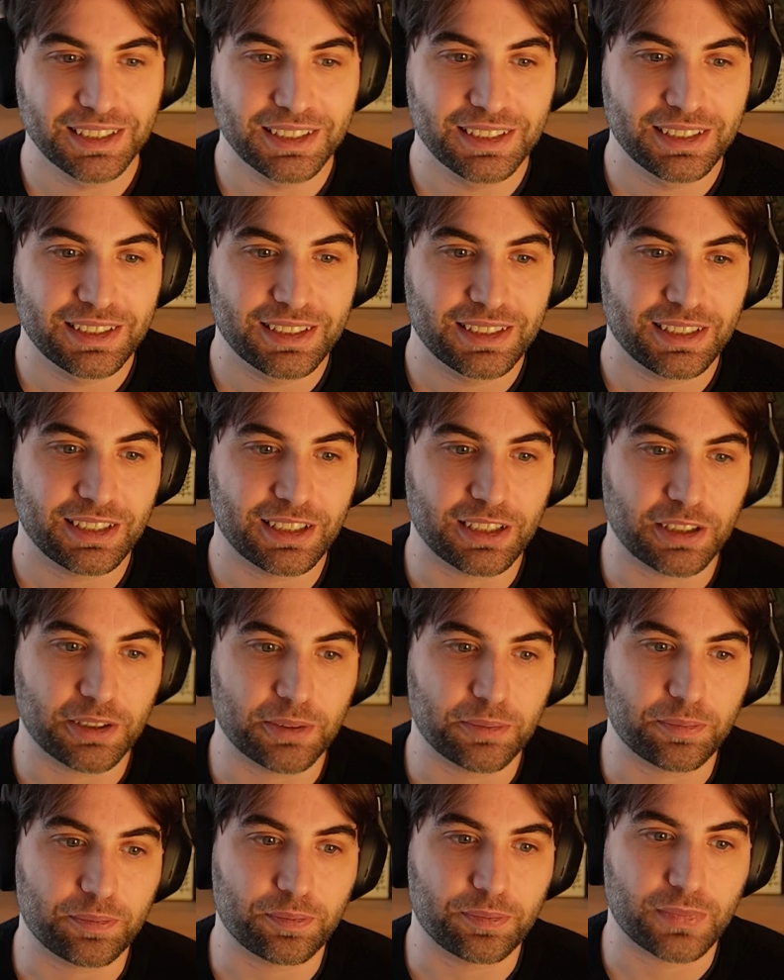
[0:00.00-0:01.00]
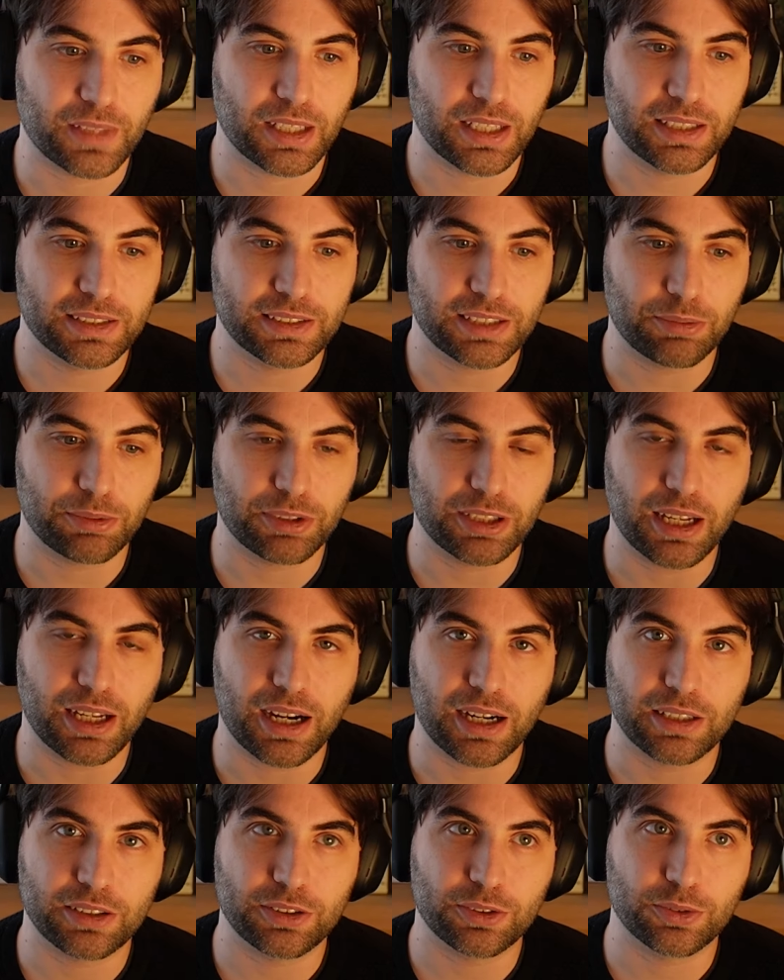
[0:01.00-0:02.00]
it's a bit
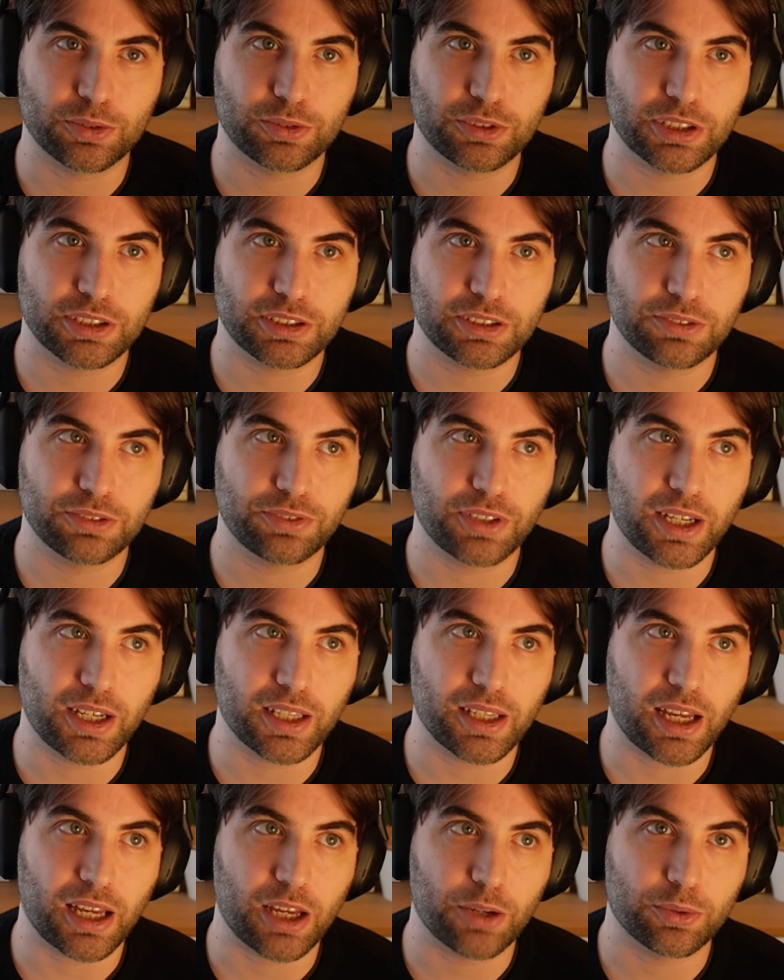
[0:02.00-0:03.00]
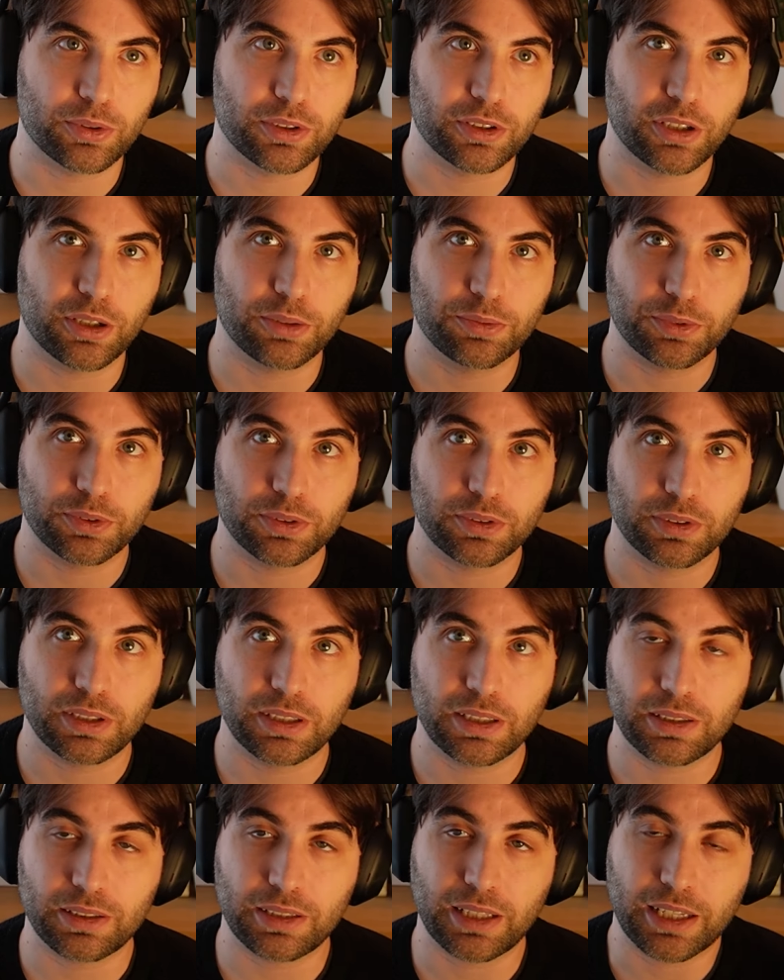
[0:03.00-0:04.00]
hard to justify. I would love,
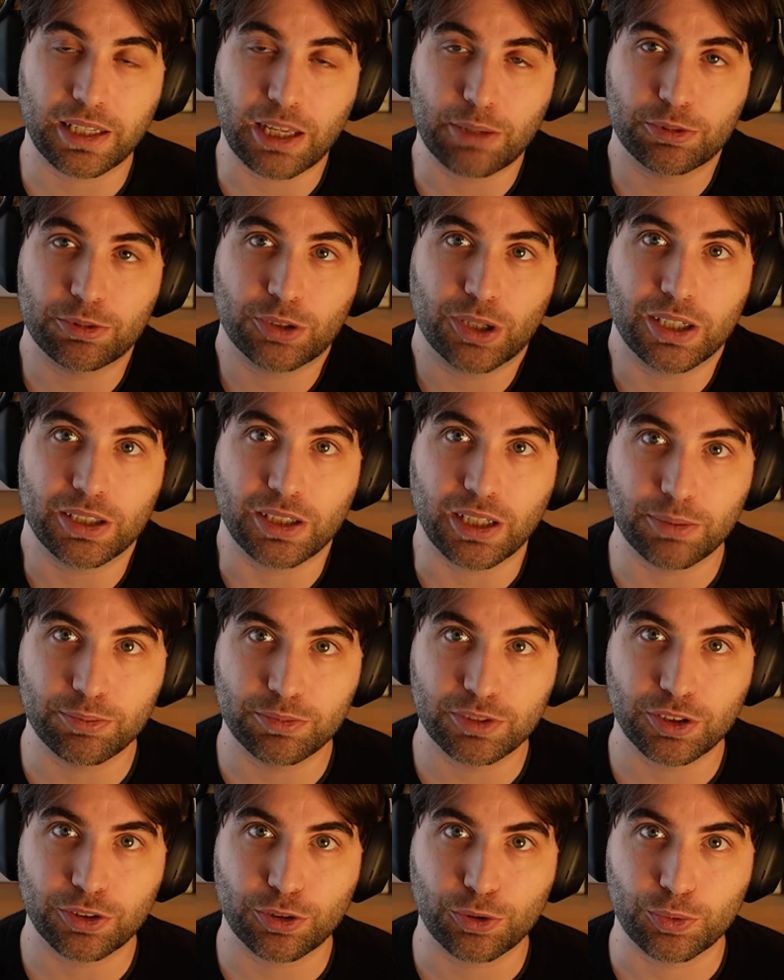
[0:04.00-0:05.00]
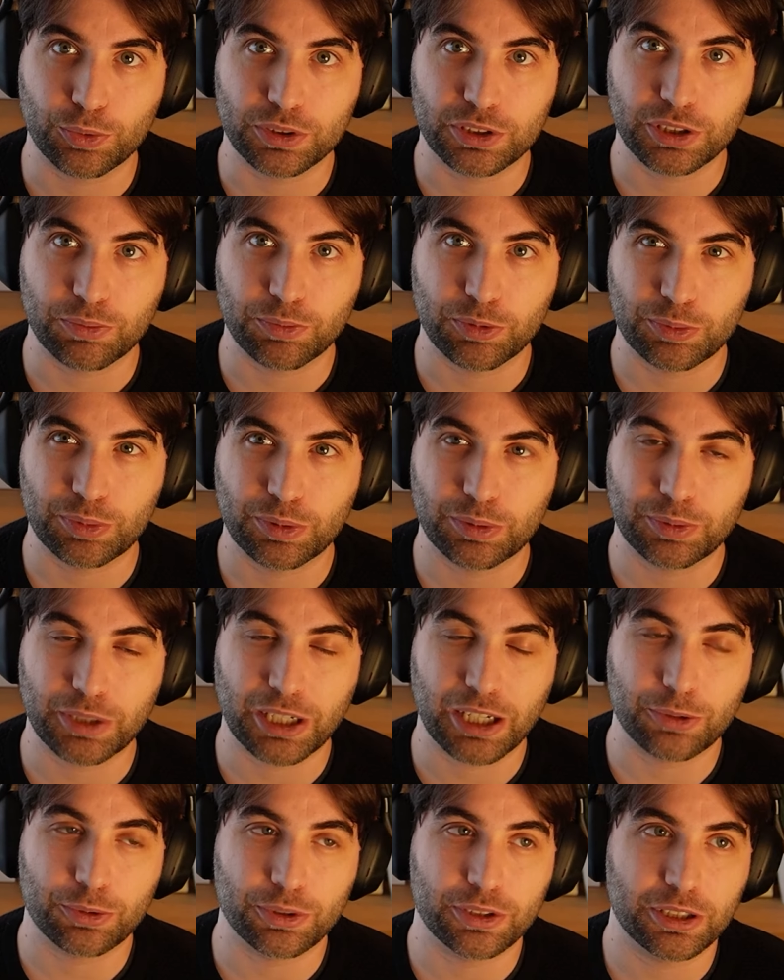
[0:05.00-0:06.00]
like, I'm talking with some people, but I
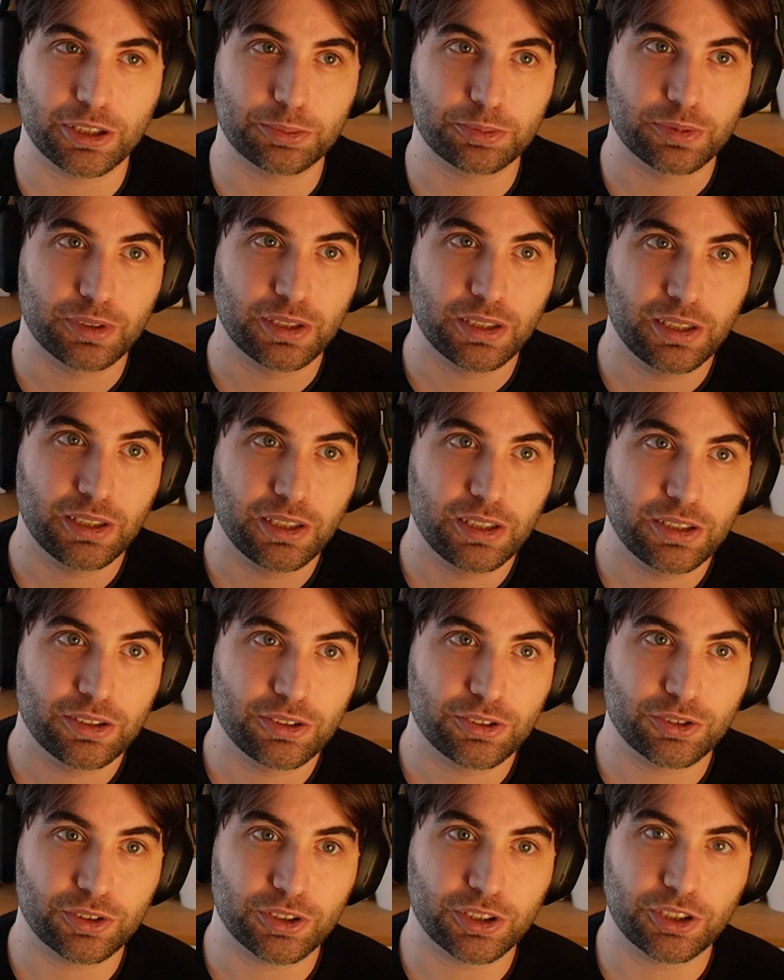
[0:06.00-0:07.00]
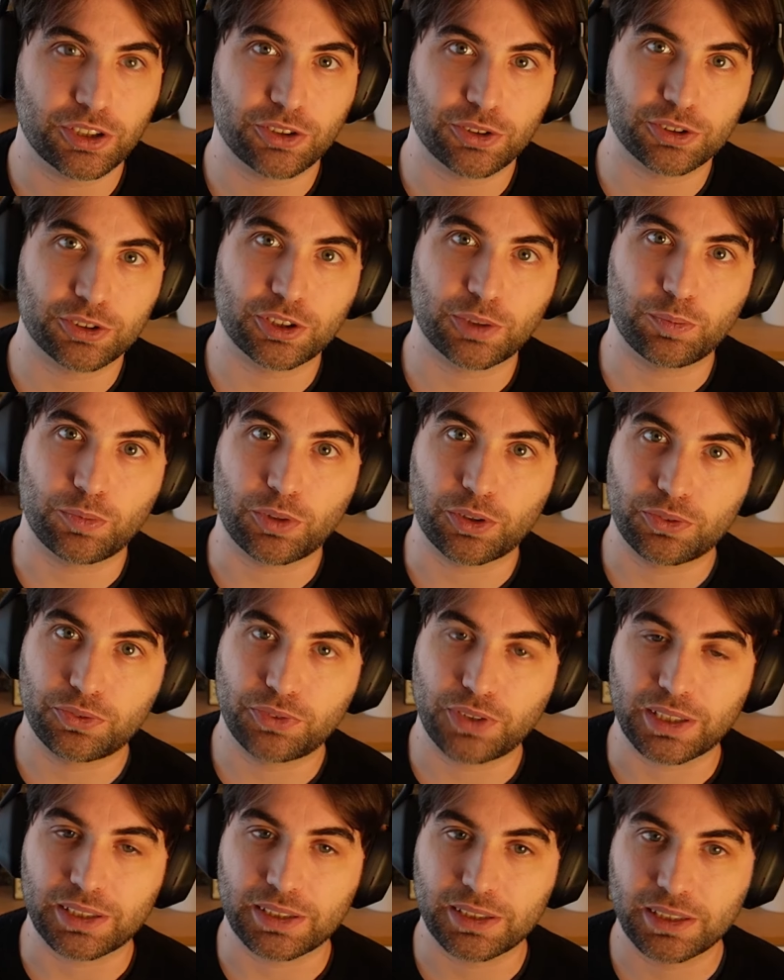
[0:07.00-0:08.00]
would love to secure some more
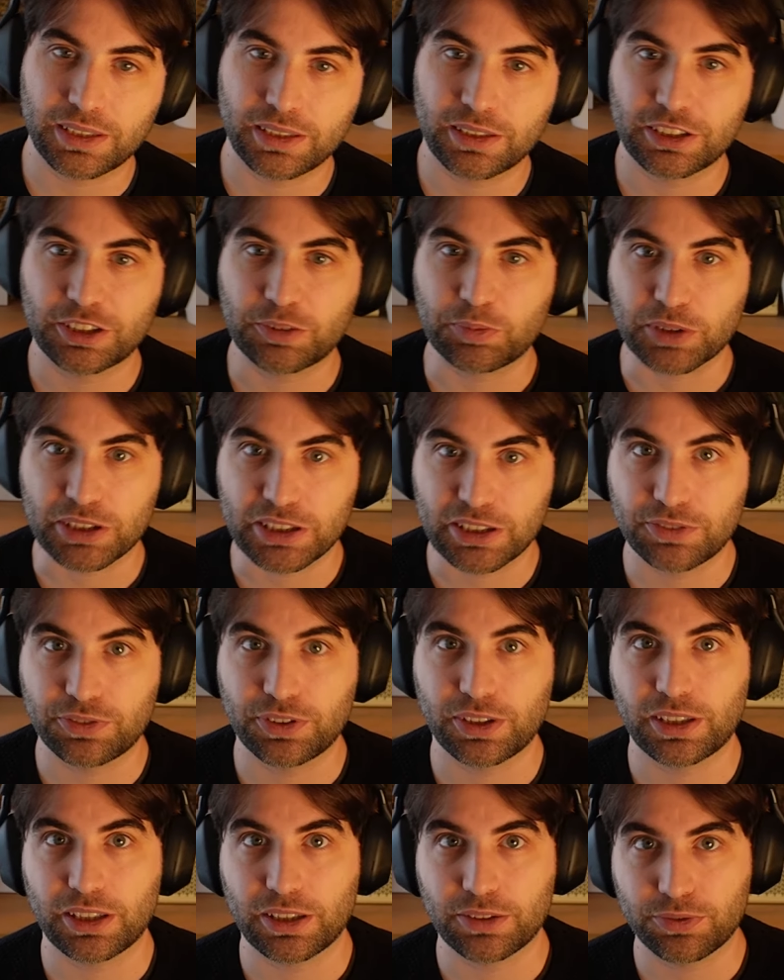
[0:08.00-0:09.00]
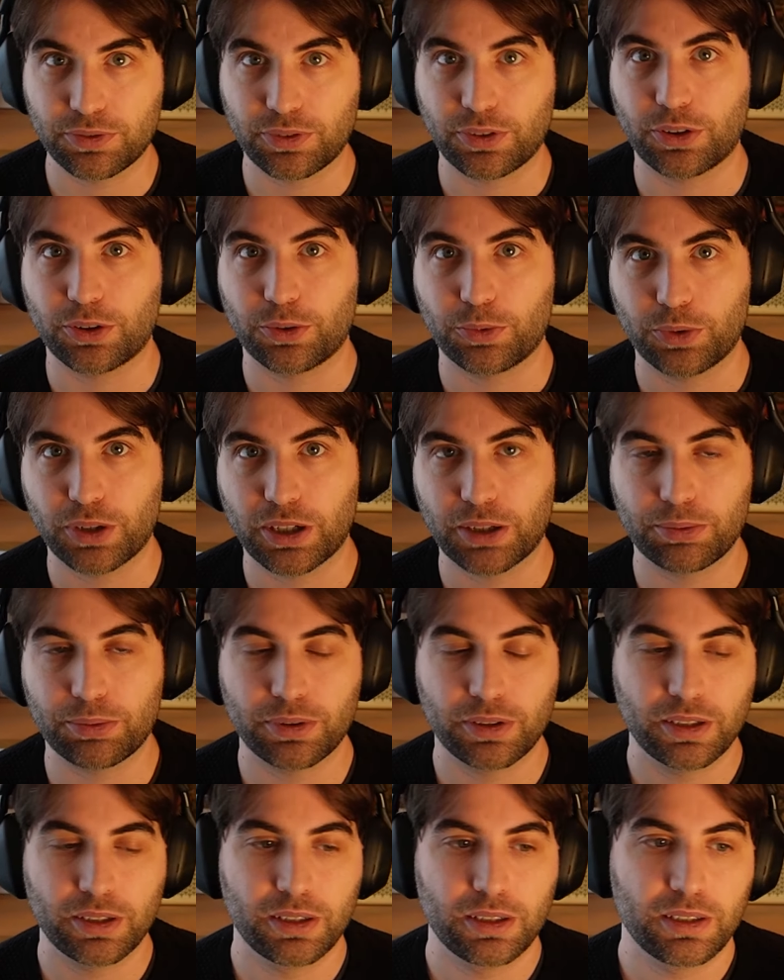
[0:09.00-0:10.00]
funding specifically for web,
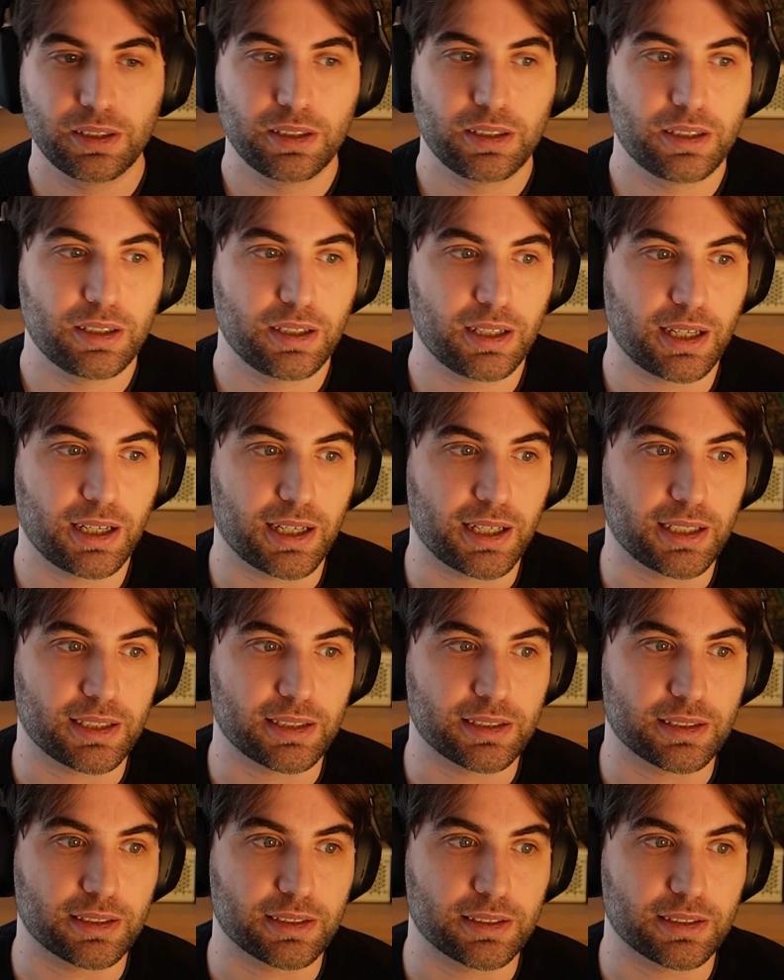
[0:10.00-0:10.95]
and